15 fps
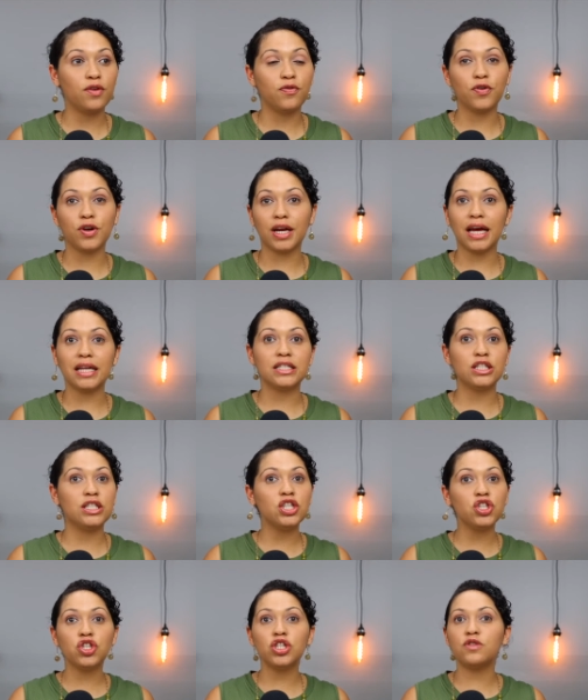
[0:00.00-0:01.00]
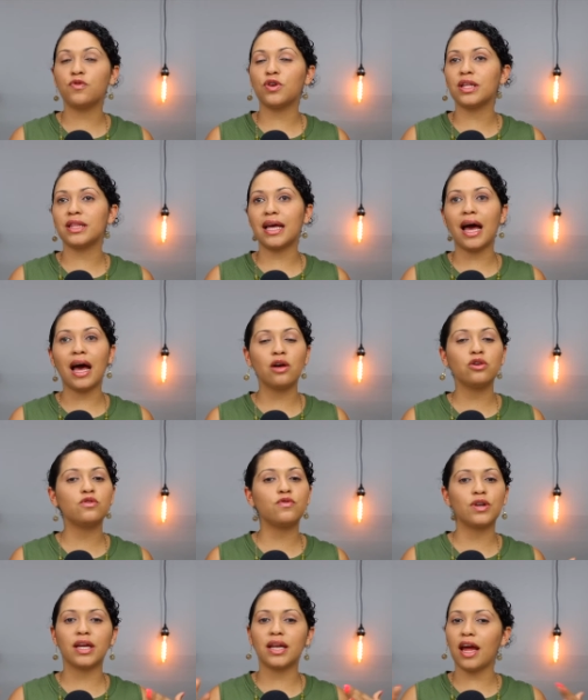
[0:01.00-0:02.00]
Forget dishes, forget the house,
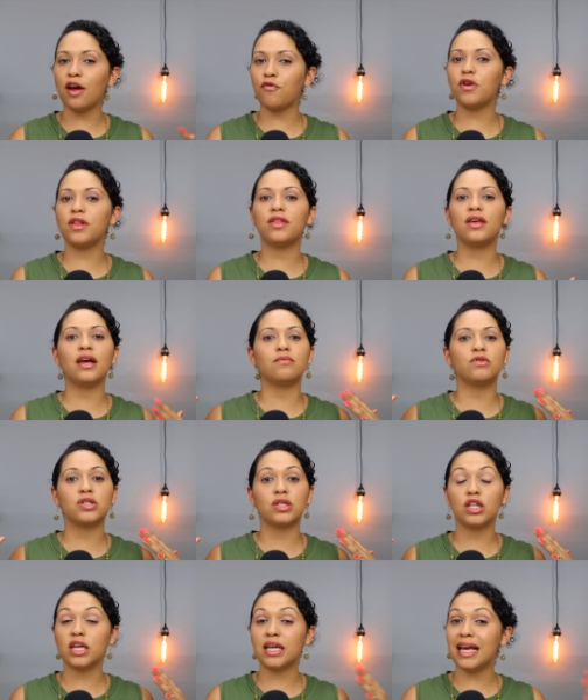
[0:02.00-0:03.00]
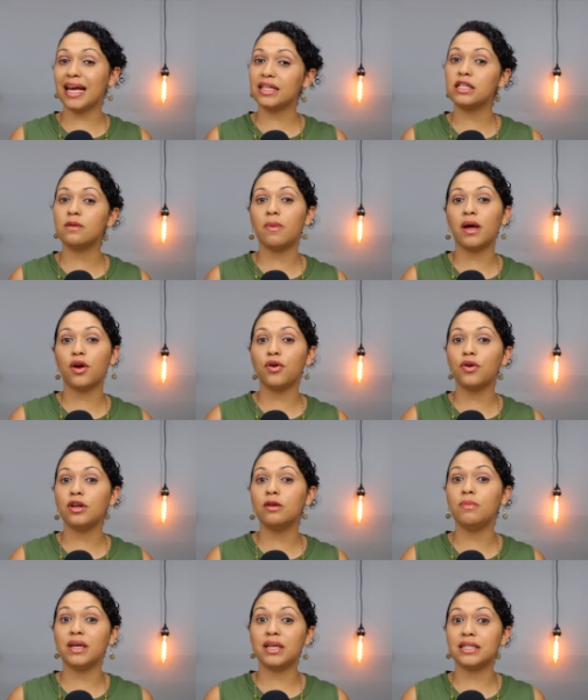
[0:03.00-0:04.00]
forget everything. I'm just gonna get to bed
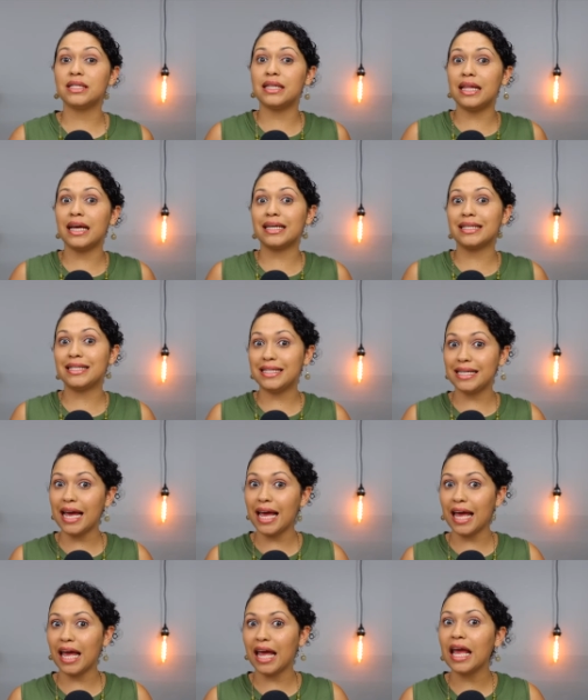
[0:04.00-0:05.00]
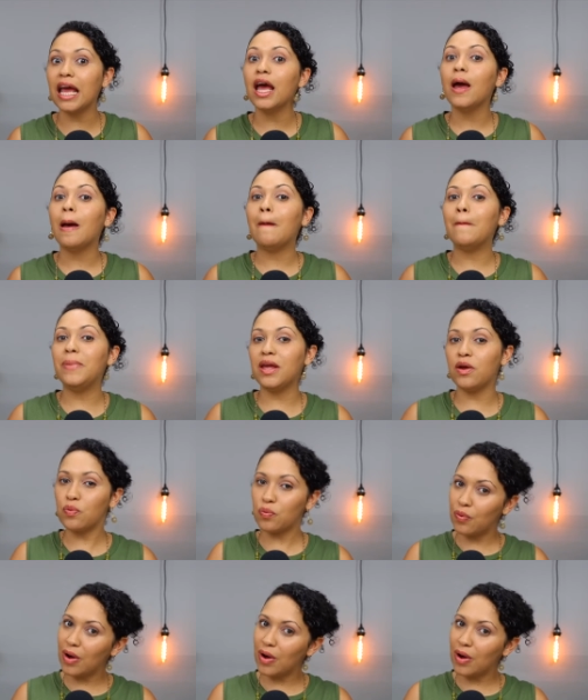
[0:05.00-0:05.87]
early because the next day, being